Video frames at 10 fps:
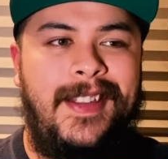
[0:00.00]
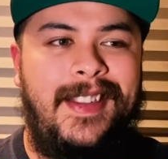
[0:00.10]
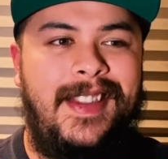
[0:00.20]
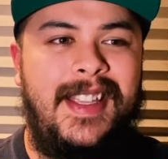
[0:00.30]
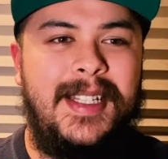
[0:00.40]

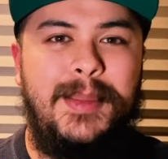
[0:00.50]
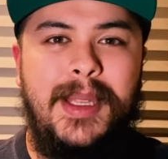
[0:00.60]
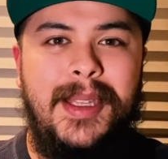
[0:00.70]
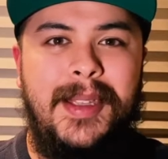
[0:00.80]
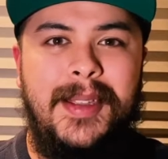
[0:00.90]
They get to
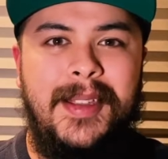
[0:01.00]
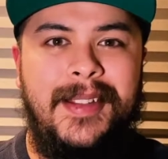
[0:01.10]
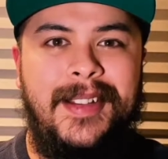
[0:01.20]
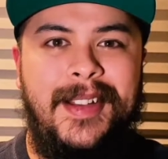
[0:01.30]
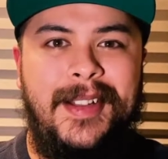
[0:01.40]
be
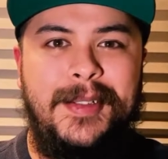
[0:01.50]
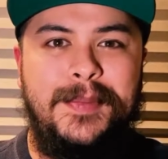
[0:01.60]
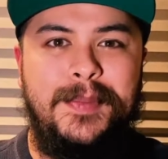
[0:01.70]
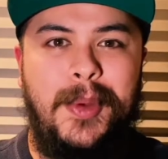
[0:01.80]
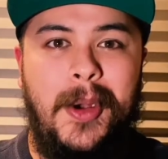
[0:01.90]

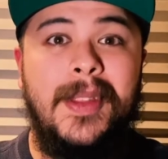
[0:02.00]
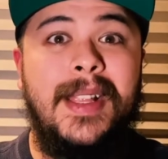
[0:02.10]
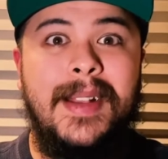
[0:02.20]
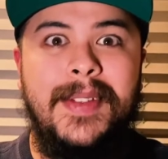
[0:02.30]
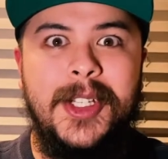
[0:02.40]
part of
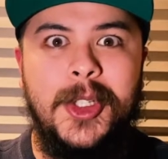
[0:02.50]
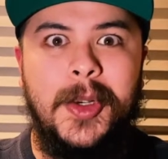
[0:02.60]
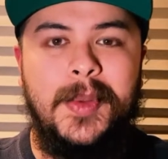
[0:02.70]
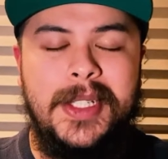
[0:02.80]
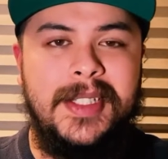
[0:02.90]
the adventure,
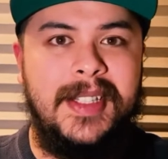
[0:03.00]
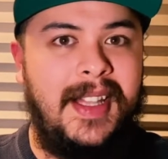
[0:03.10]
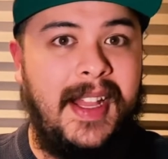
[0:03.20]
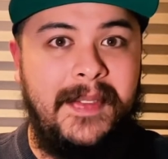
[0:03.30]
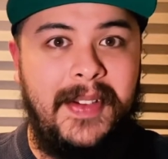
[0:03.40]
which is a
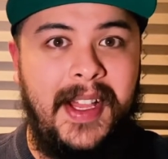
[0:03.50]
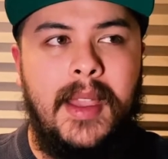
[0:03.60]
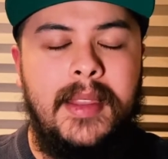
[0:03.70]
lot of fun.